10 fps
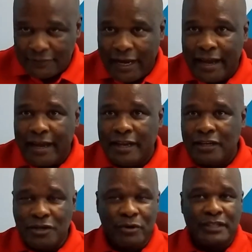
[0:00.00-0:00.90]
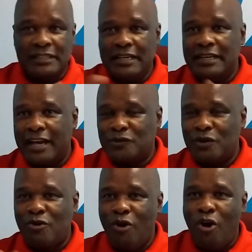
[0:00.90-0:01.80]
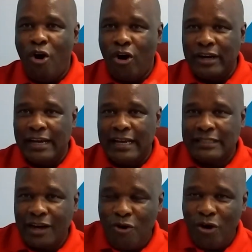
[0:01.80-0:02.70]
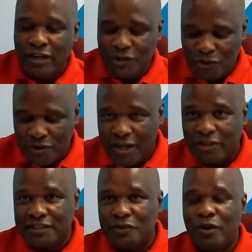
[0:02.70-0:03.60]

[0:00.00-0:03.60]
You will see as we go on later on in 2000,